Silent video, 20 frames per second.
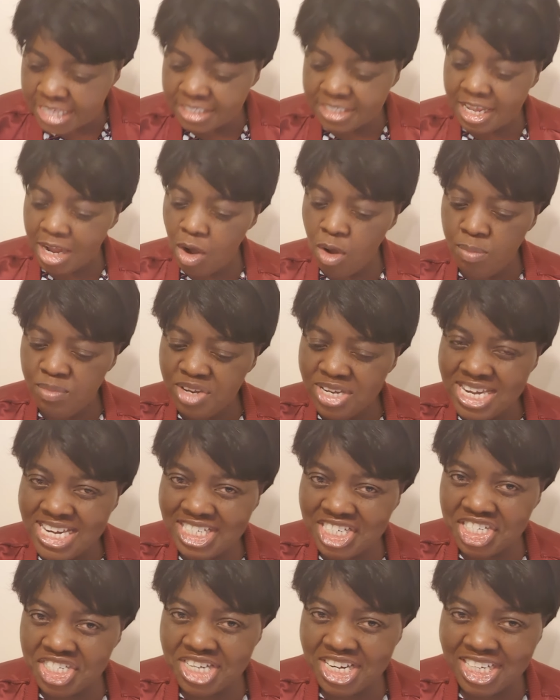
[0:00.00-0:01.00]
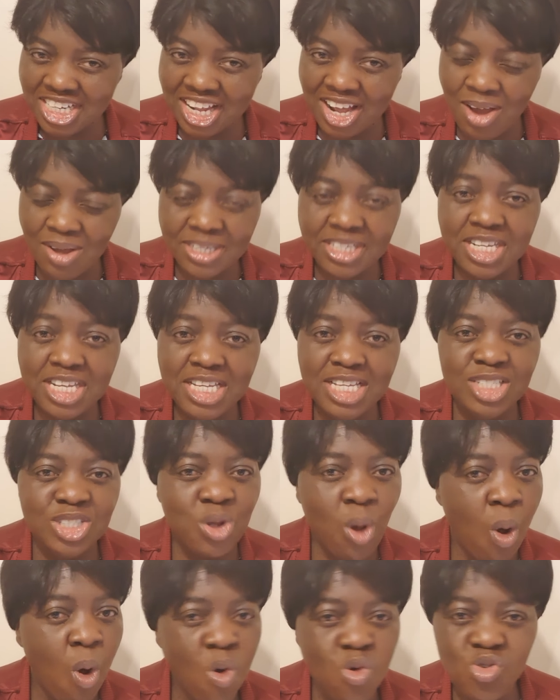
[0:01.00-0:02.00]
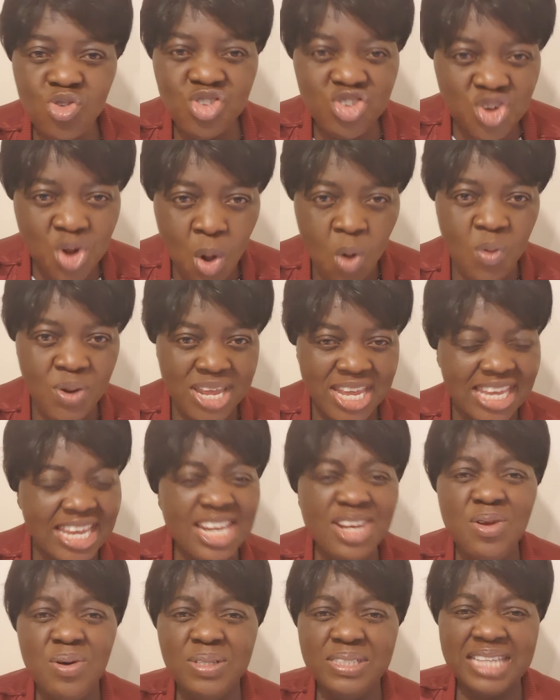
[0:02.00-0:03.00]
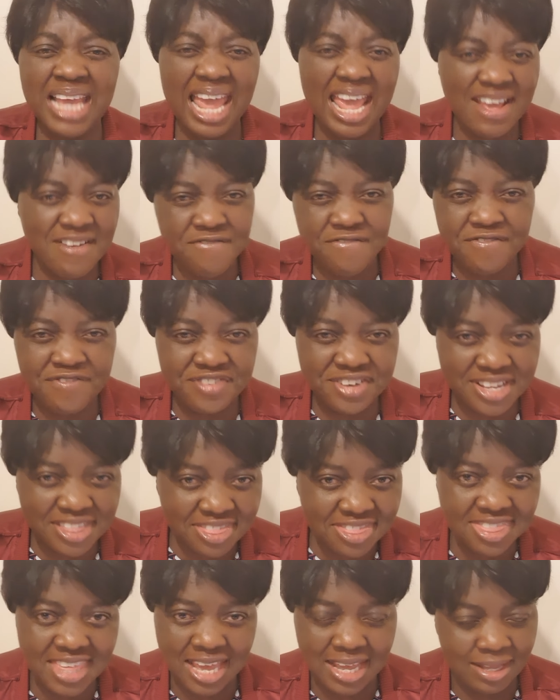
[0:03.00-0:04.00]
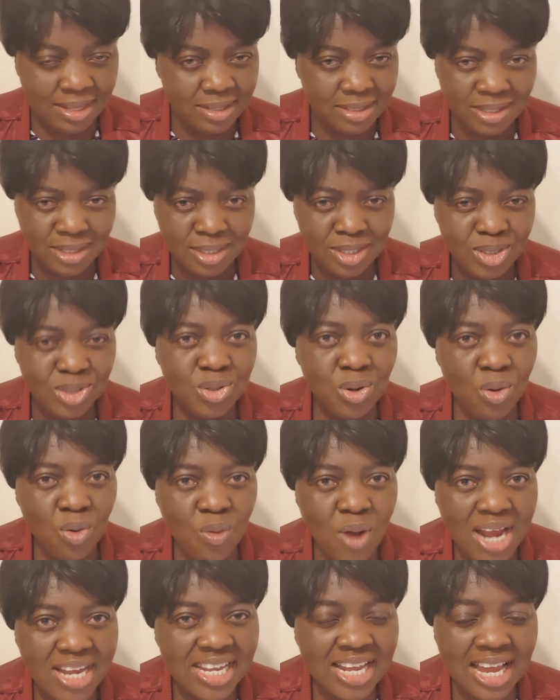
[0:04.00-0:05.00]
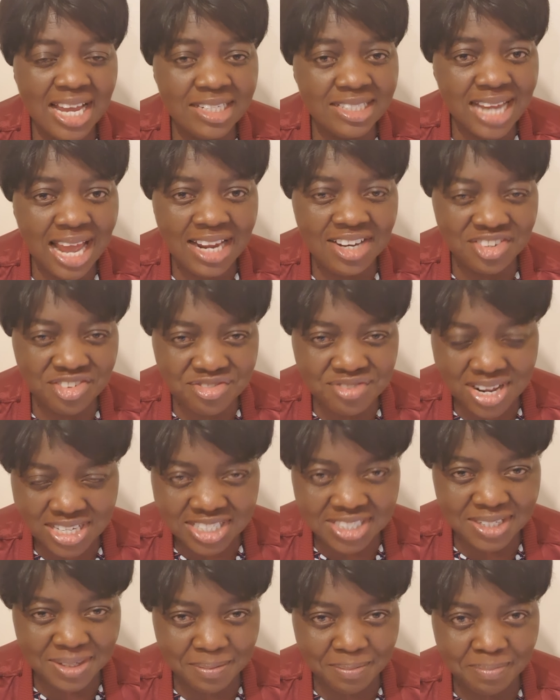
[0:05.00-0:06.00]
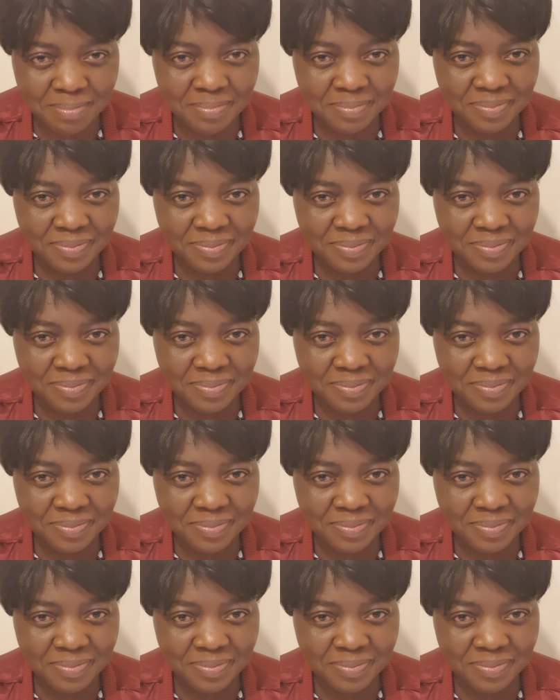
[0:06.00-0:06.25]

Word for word: is the omniscient God. He is all knowing. He knows everything. So why can't I trust him?